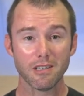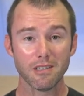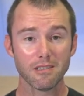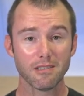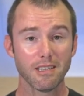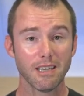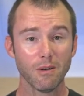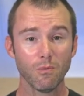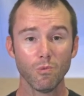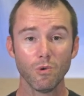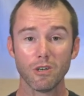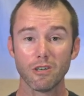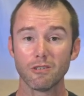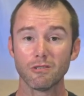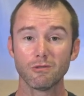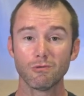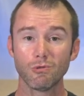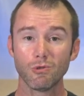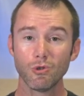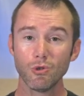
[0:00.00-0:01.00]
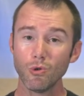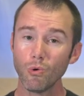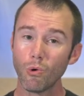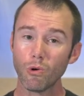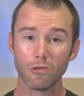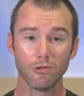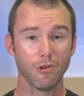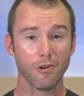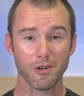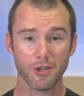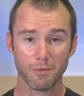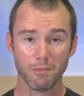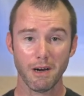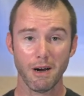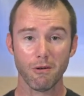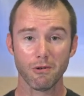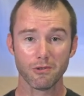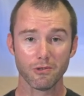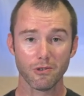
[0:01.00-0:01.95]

is and what are your large power